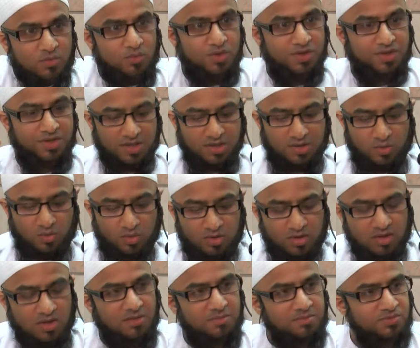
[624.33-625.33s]
We think, oh
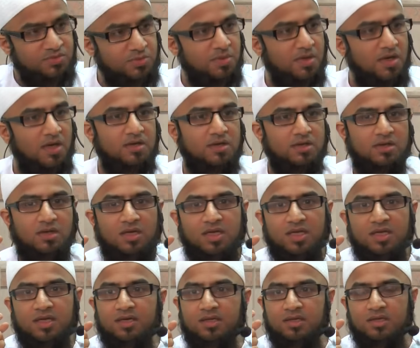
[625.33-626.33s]
Allah,
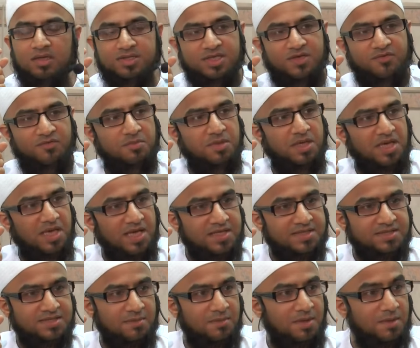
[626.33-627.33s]
subhanAllah, Allah has given me
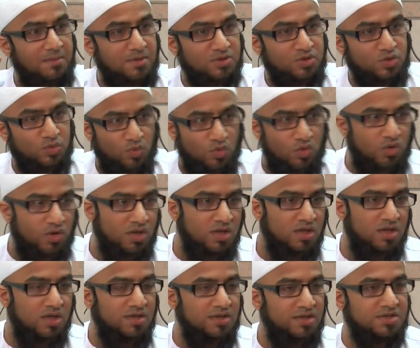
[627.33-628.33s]
legs. I'm able to walk.
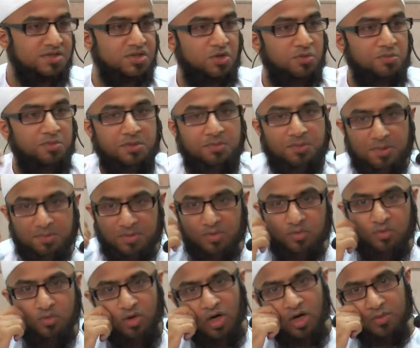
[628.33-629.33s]
There's so many people
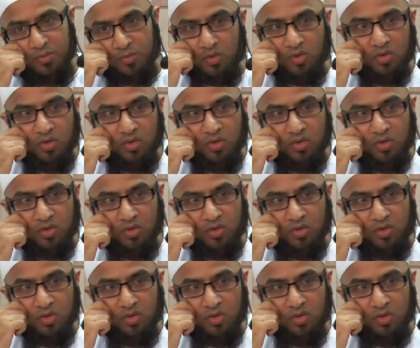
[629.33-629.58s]
who can't